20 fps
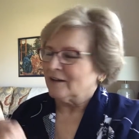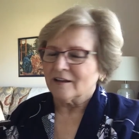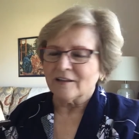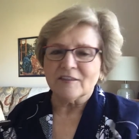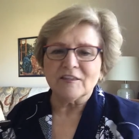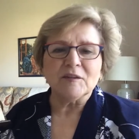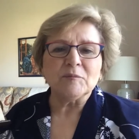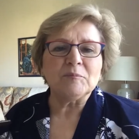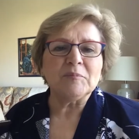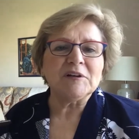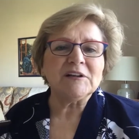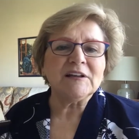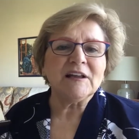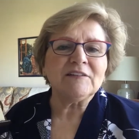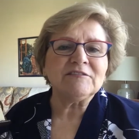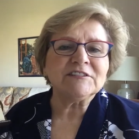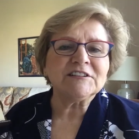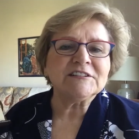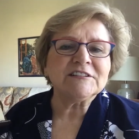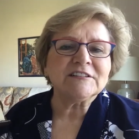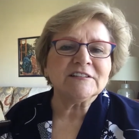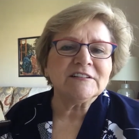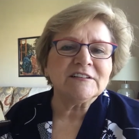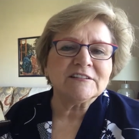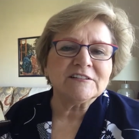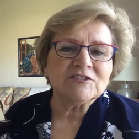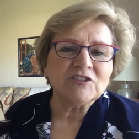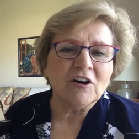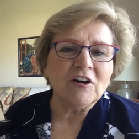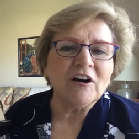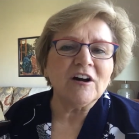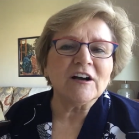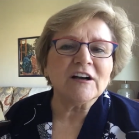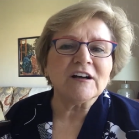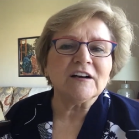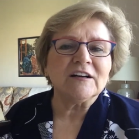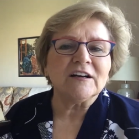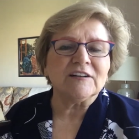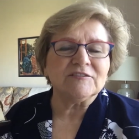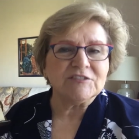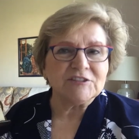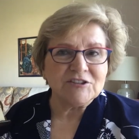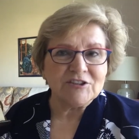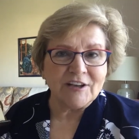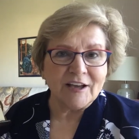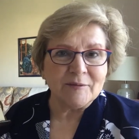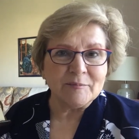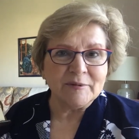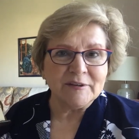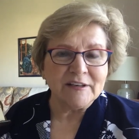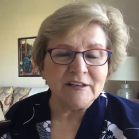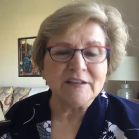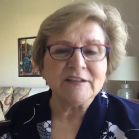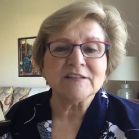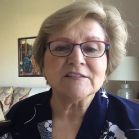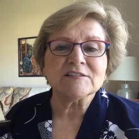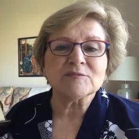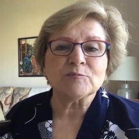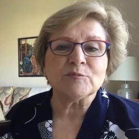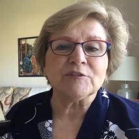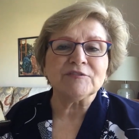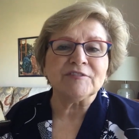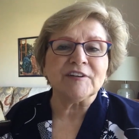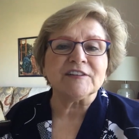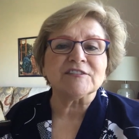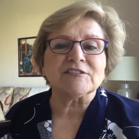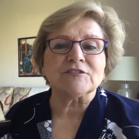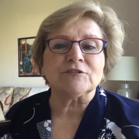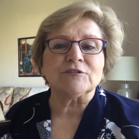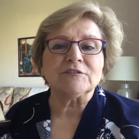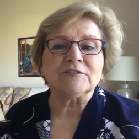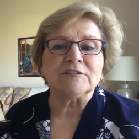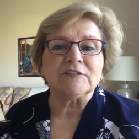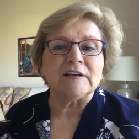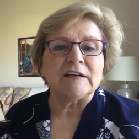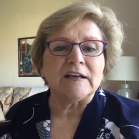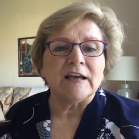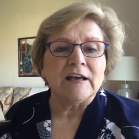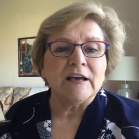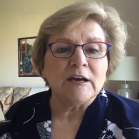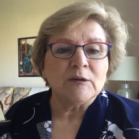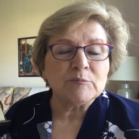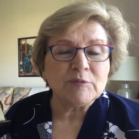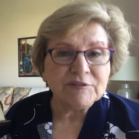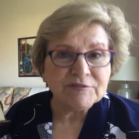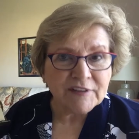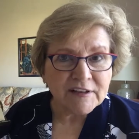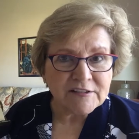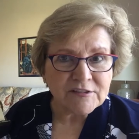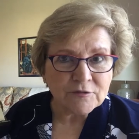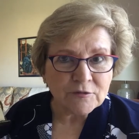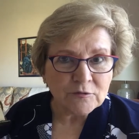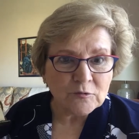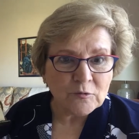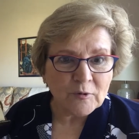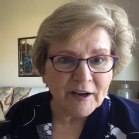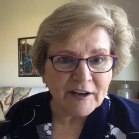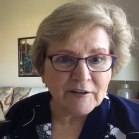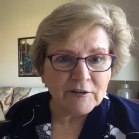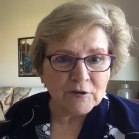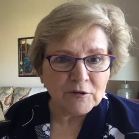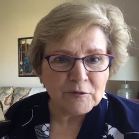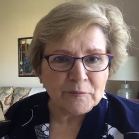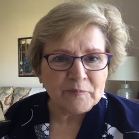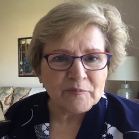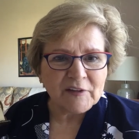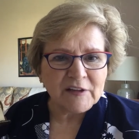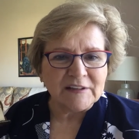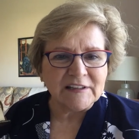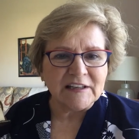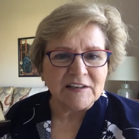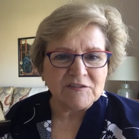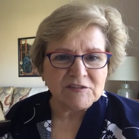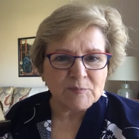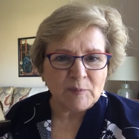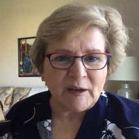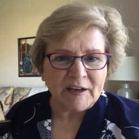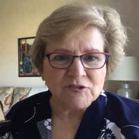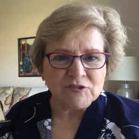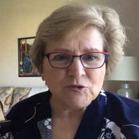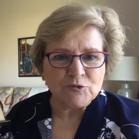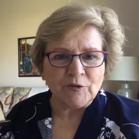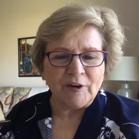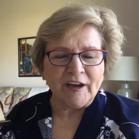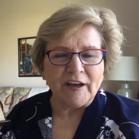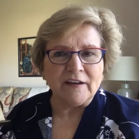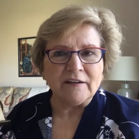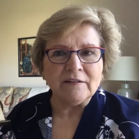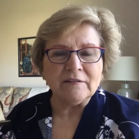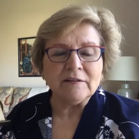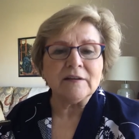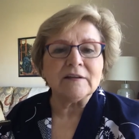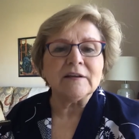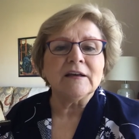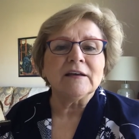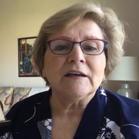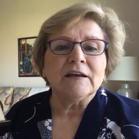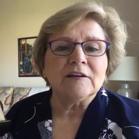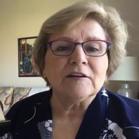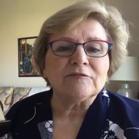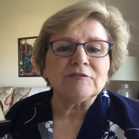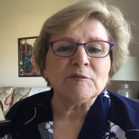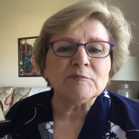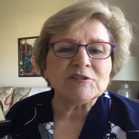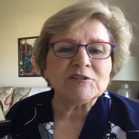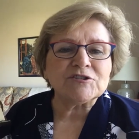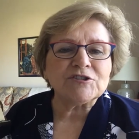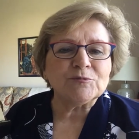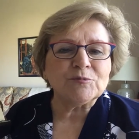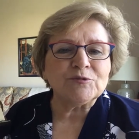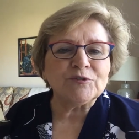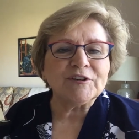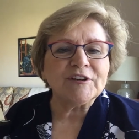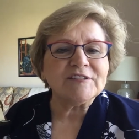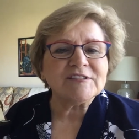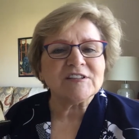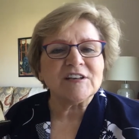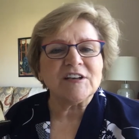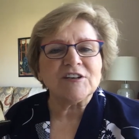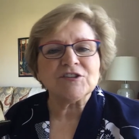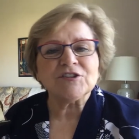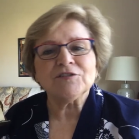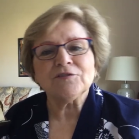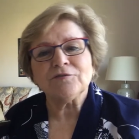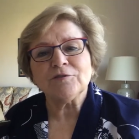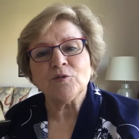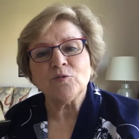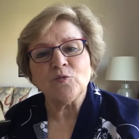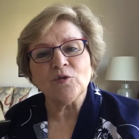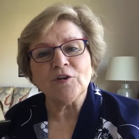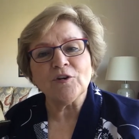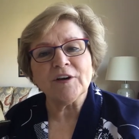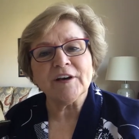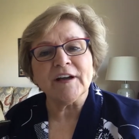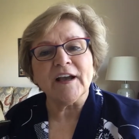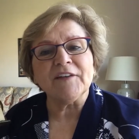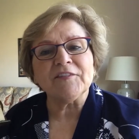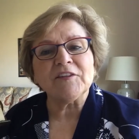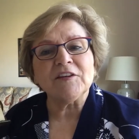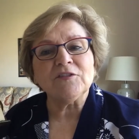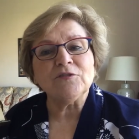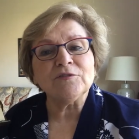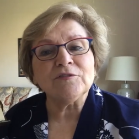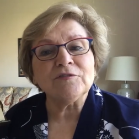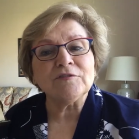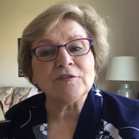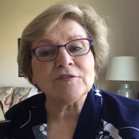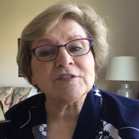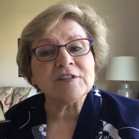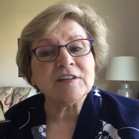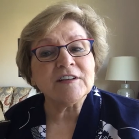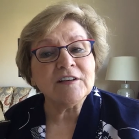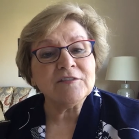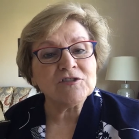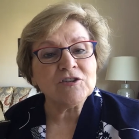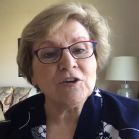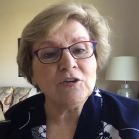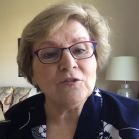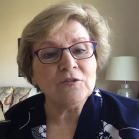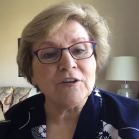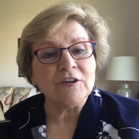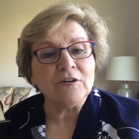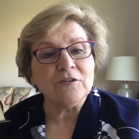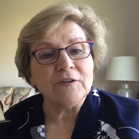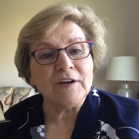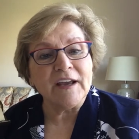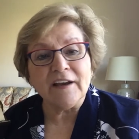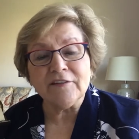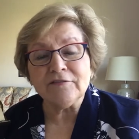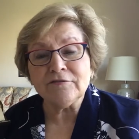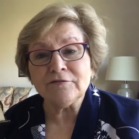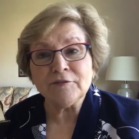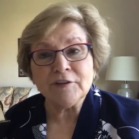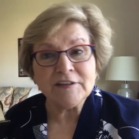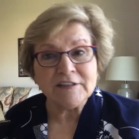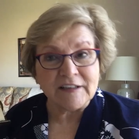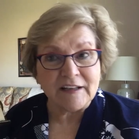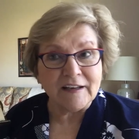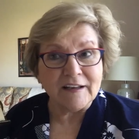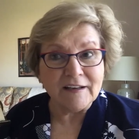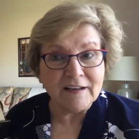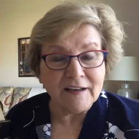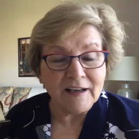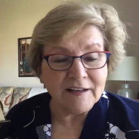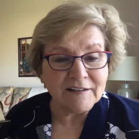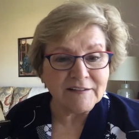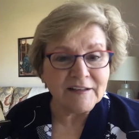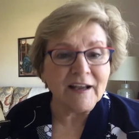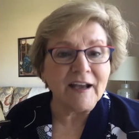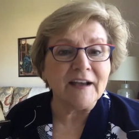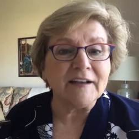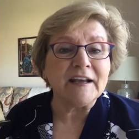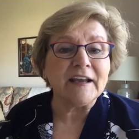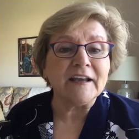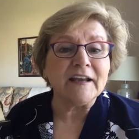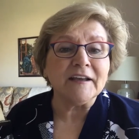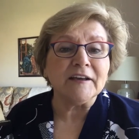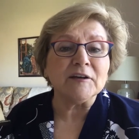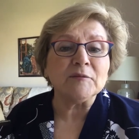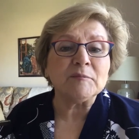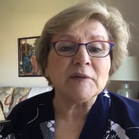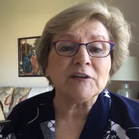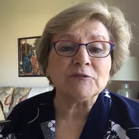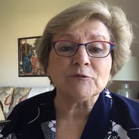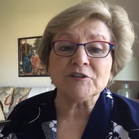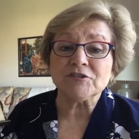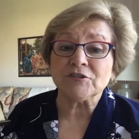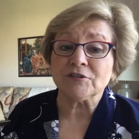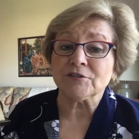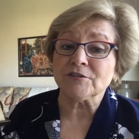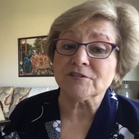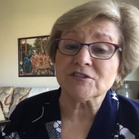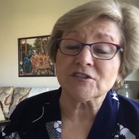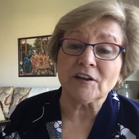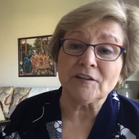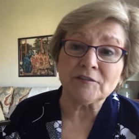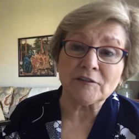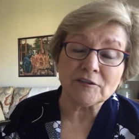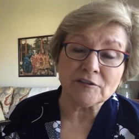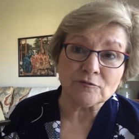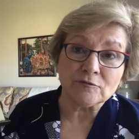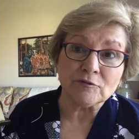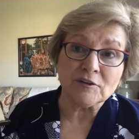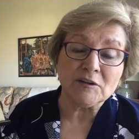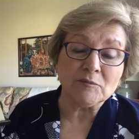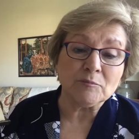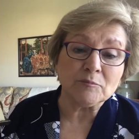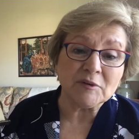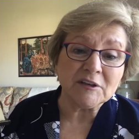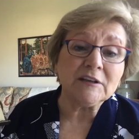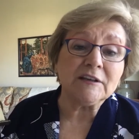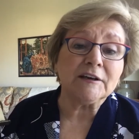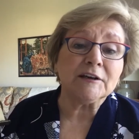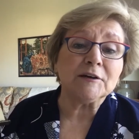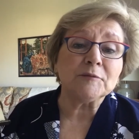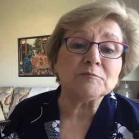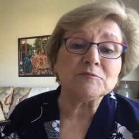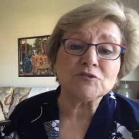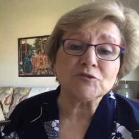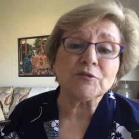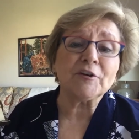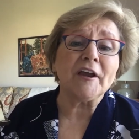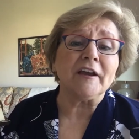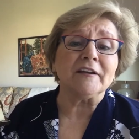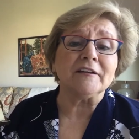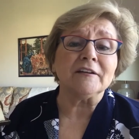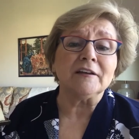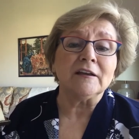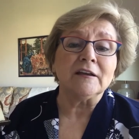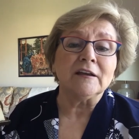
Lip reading: the beloved dog of a Japanese professor. Professor Ueno leaves by train from the Shibuya Station for work at the University of Tokyo every day at 9 a.m. and returns on the 3 p.m. train.